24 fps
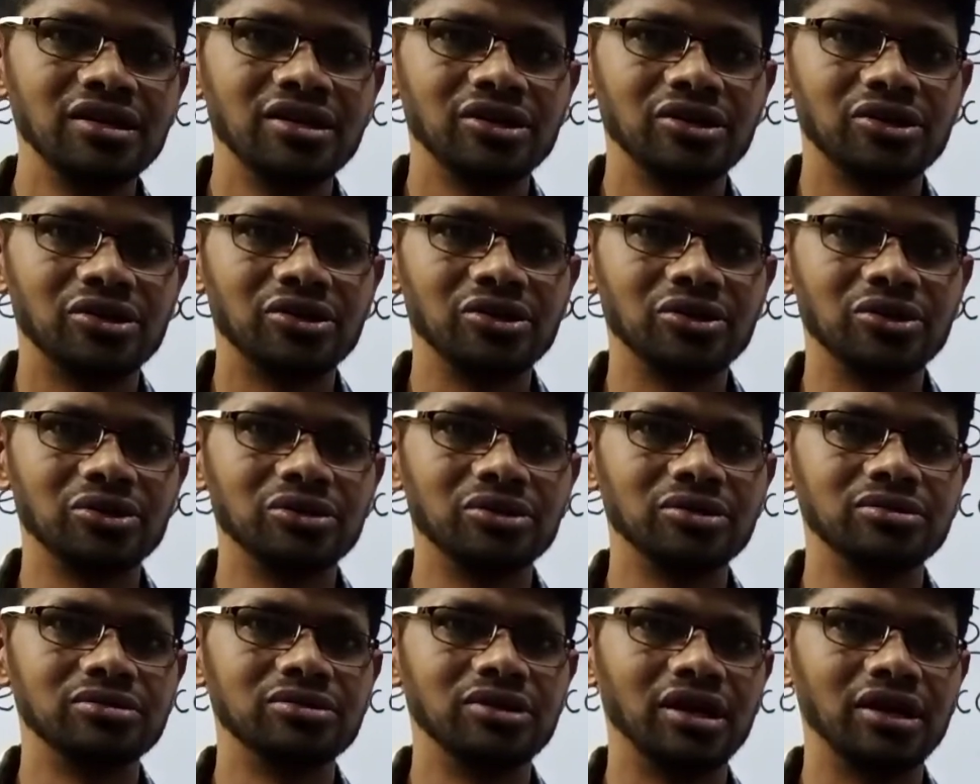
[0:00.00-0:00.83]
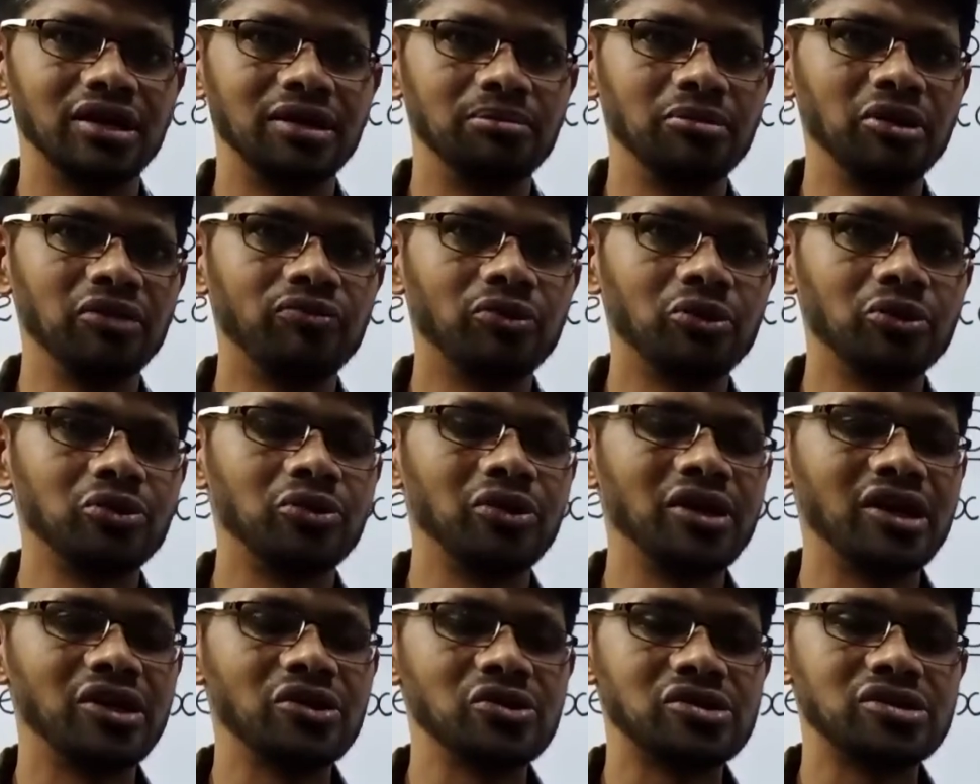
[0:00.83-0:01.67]
So before
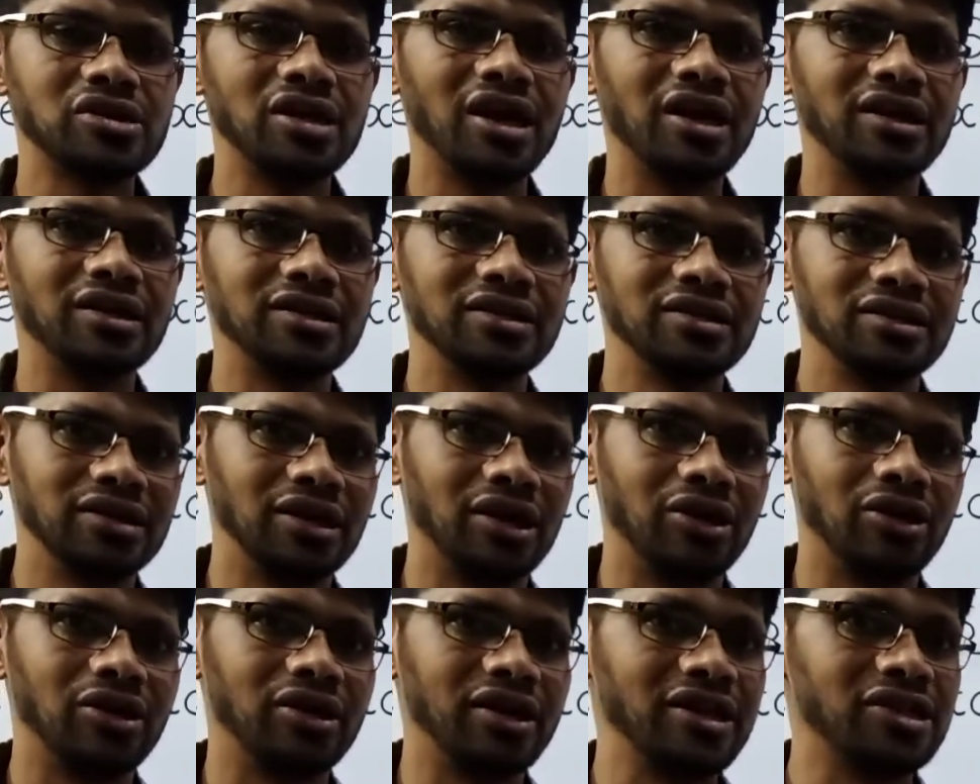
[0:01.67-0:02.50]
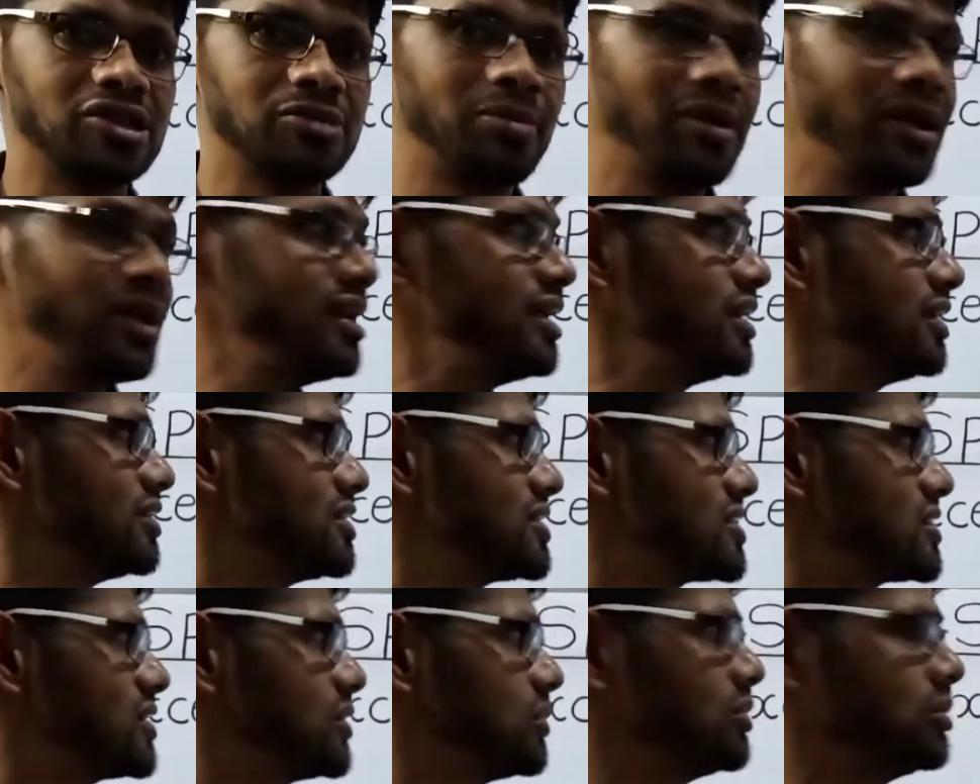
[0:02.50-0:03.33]
going to start or explaining
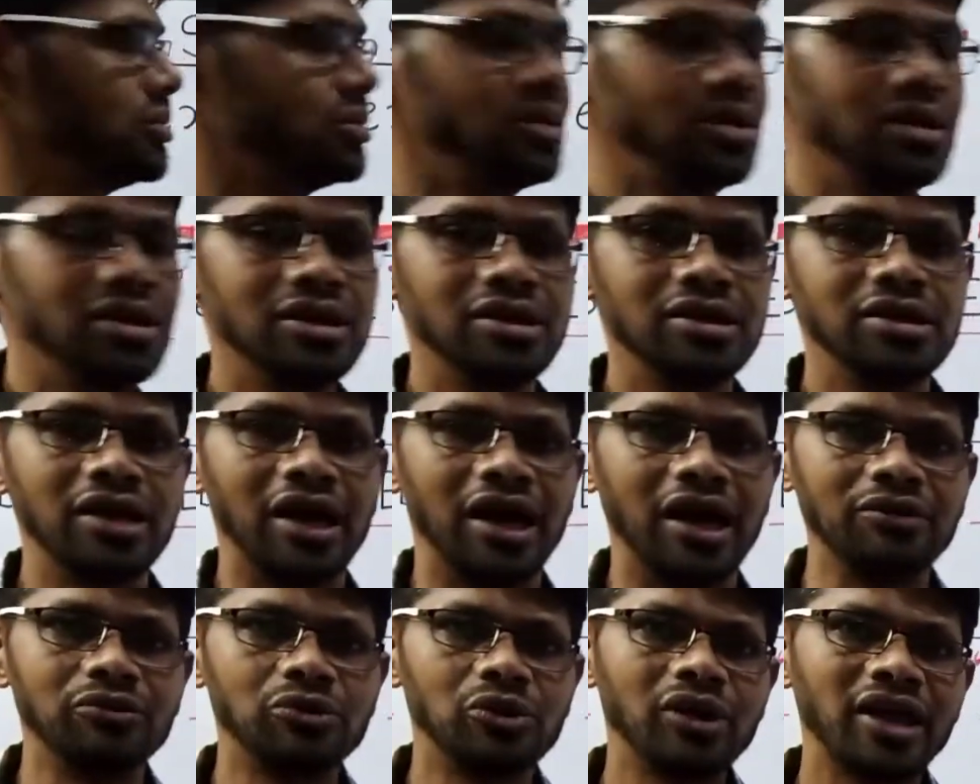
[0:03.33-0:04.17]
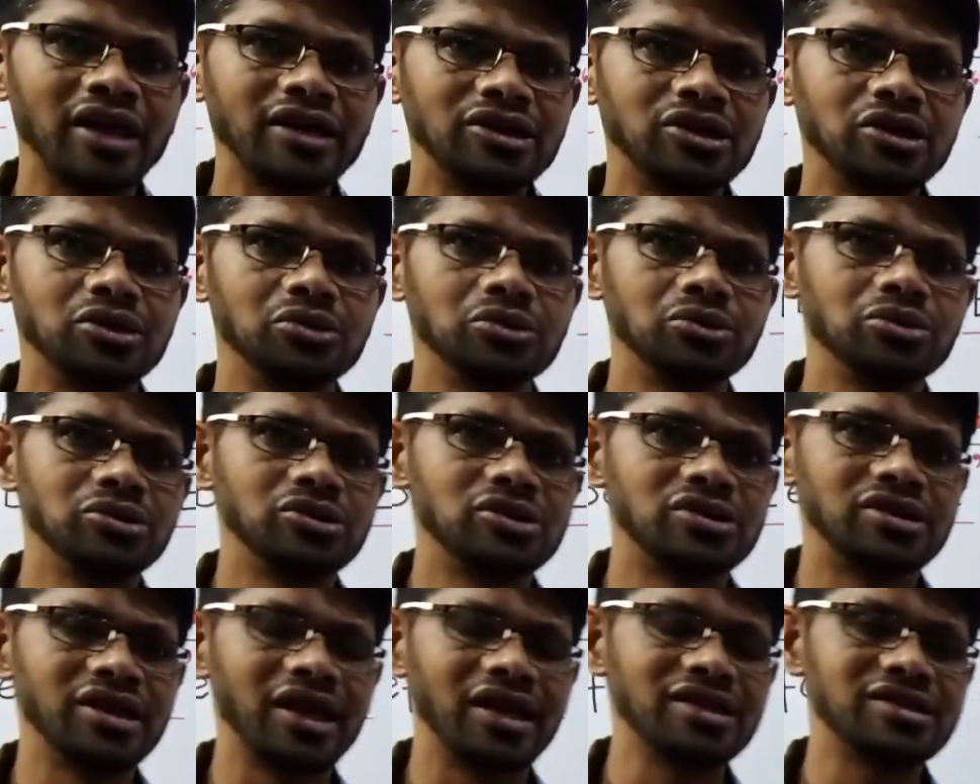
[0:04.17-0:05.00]
this rule, I would like to
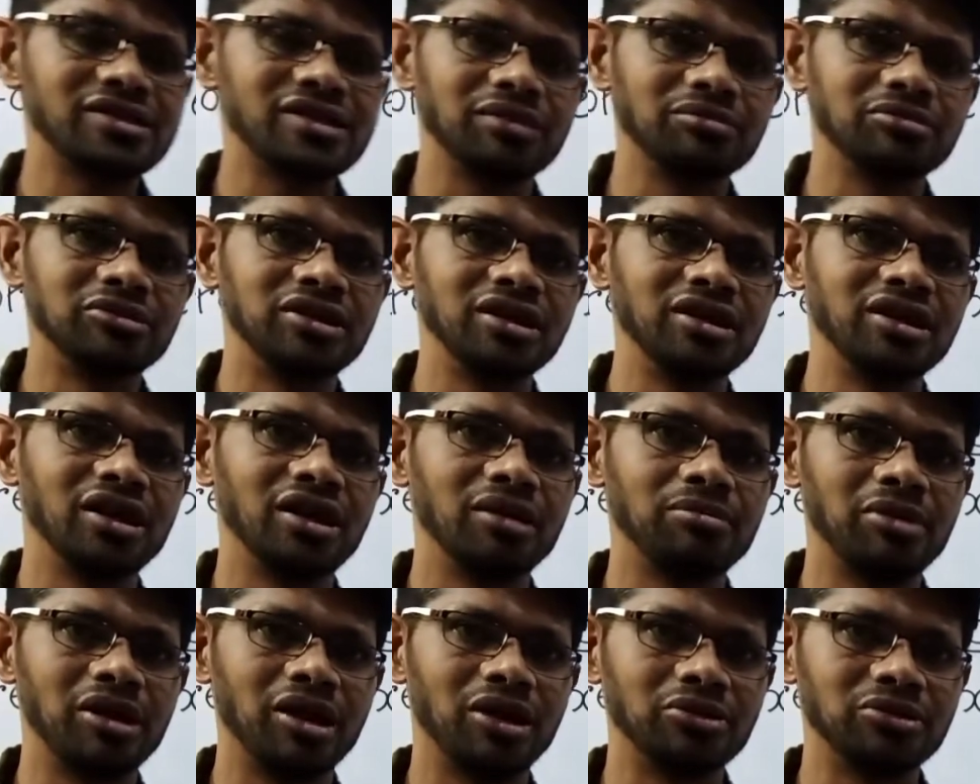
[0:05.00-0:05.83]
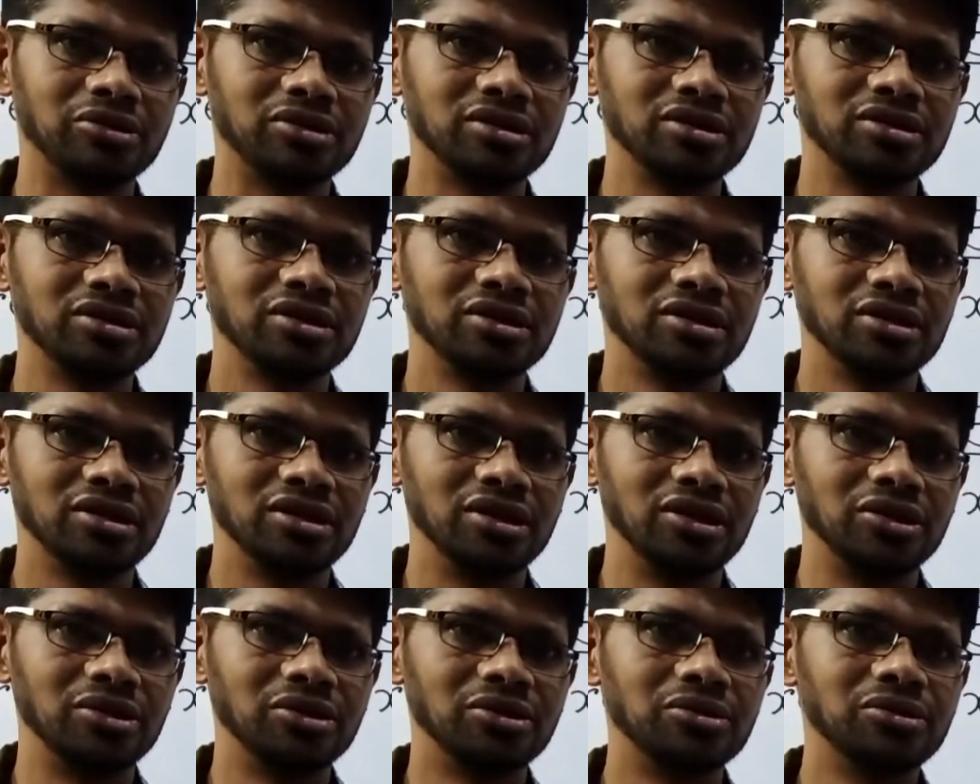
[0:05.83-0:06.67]
say something about,
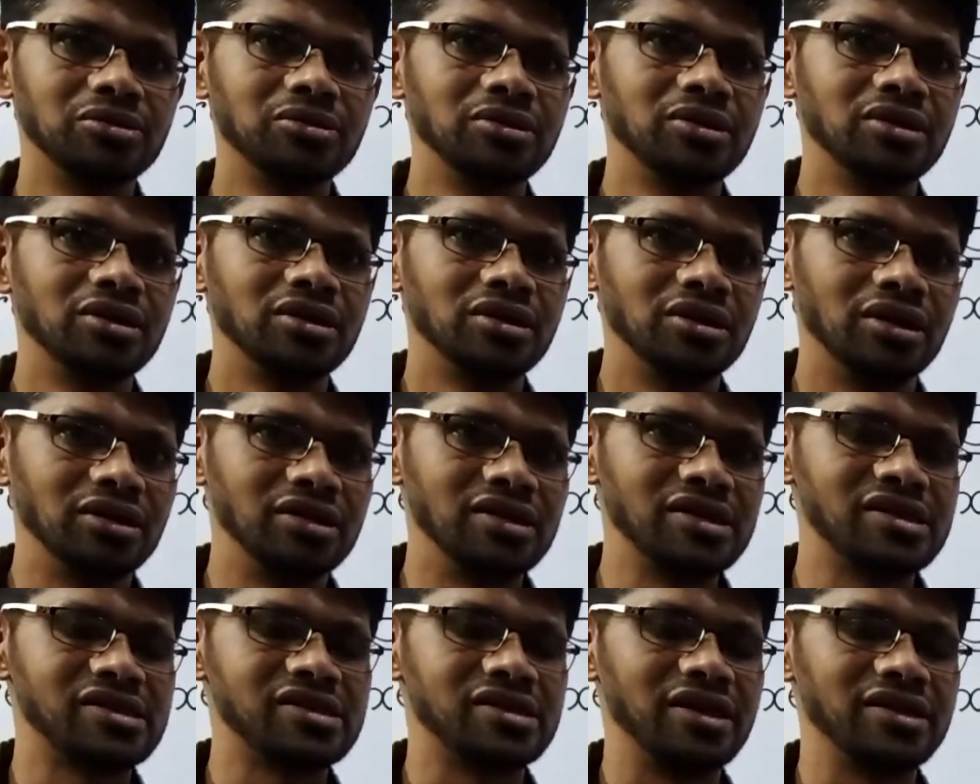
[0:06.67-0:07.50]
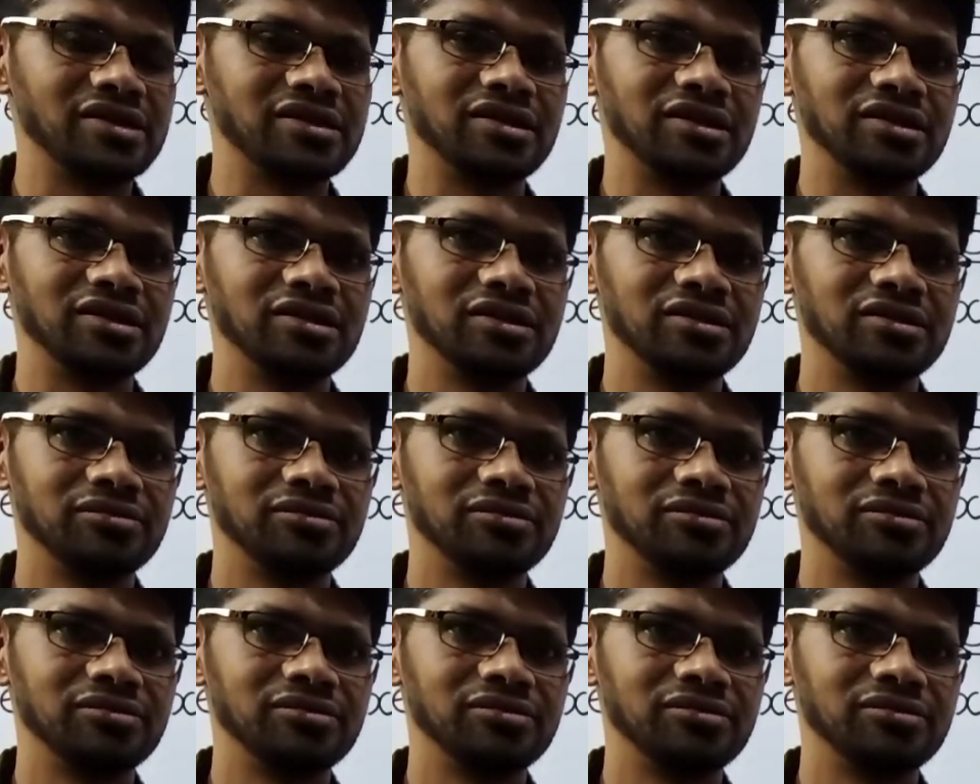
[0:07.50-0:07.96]
this lesson,